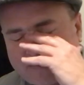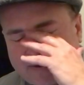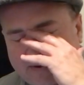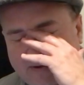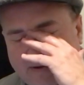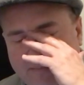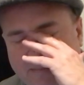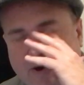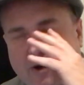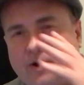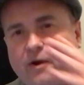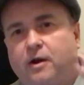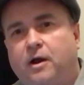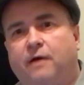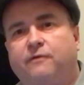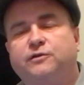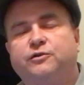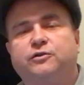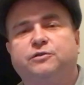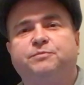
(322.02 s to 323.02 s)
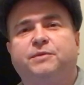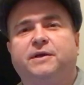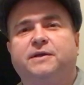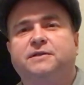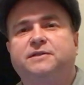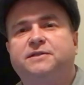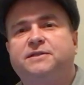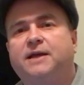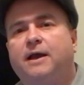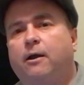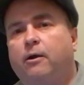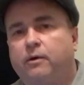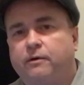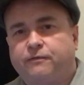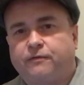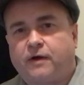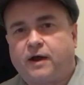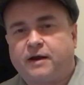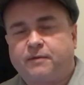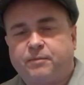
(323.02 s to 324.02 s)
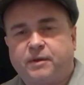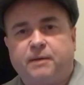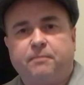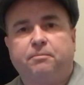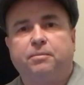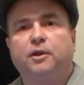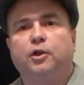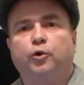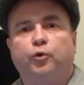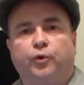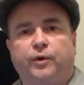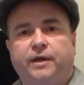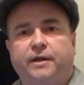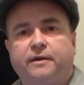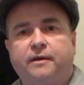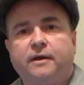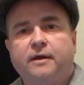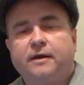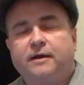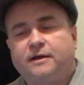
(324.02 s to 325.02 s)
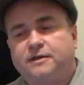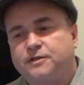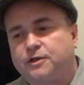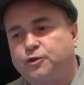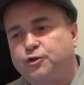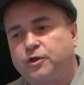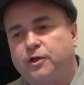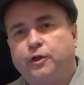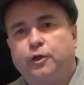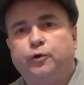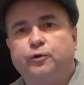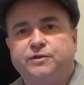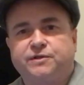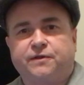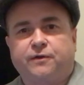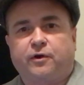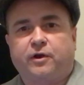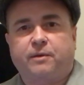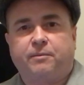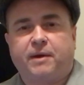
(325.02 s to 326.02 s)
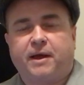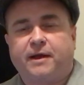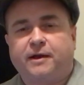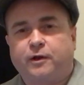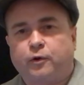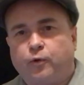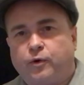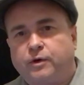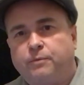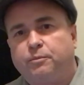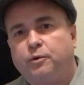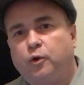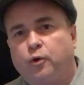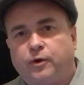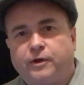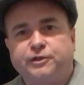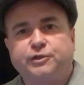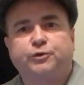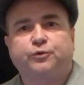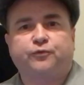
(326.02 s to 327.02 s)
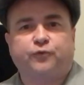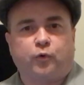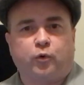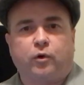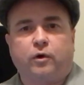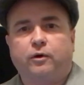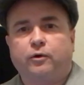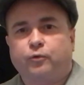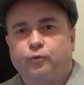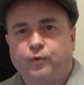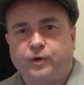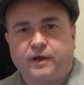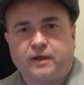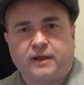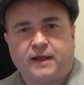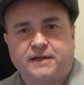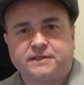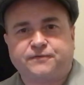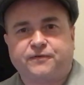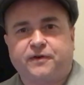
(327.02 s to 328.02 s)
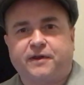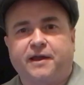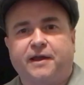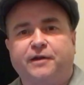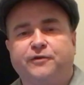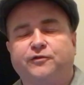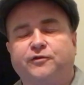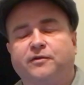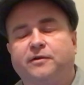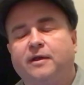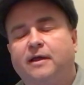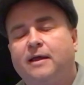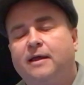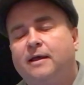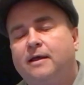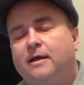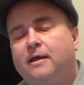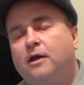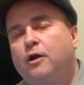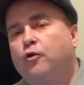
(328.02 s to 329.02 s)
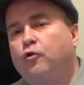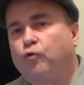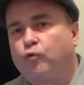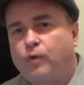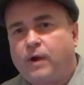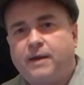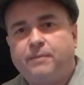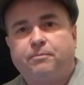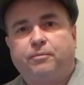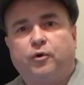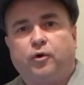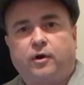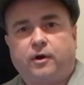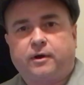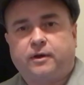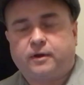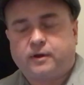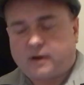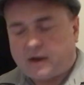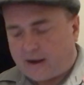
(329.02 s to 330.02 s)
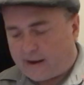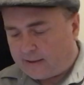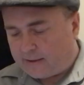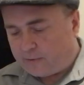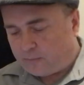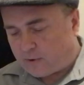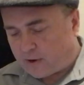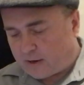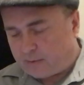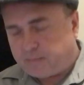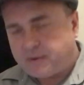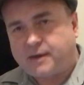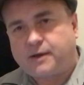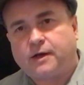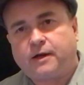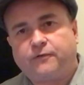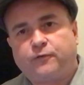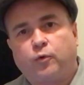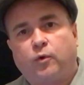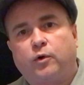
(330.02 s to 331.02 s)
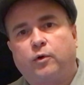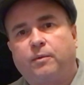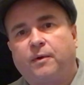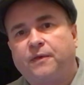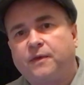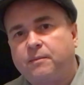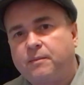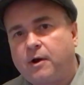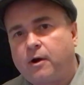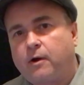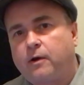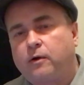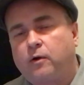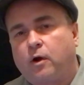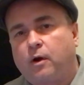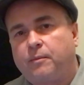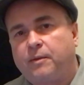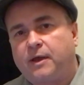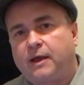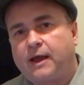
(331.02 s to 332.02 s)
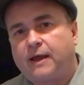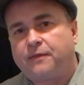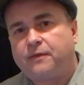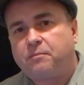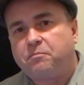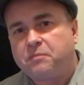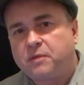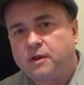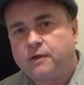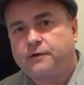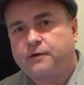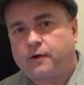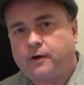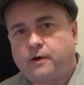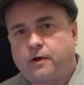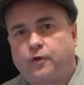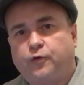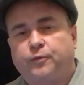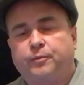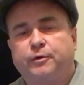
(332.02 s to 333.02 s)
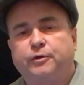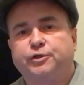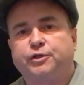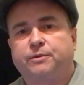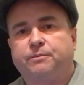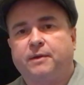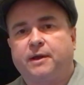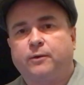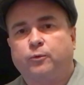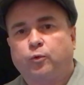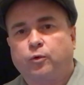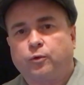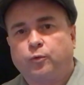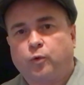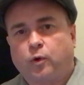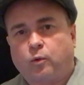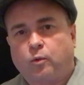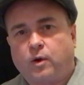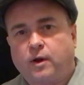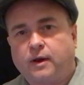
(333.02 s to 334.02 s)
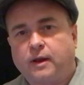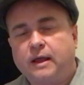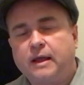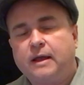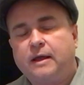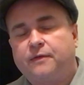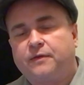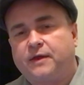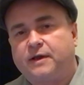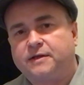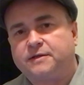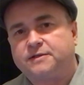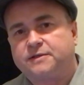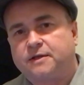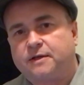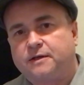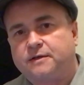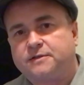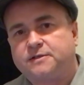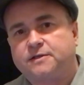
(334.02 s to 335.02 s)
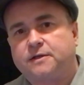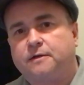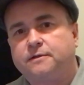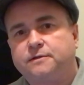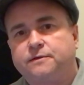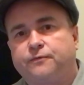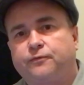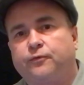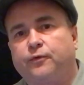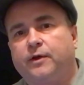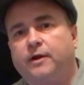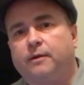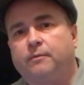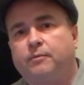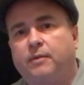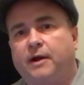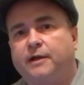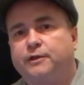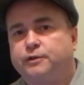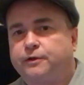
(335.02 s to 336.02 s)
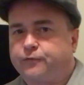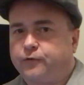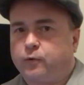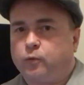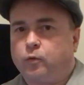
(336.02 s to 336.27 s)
American officers being terrified of being blueyed, essentially losing their command and going to Blois for reclassification. Great book, highly recommended if you want to know about the American Army and the military contribution it made in World War I. That is Sons of Freedom by Jeffrey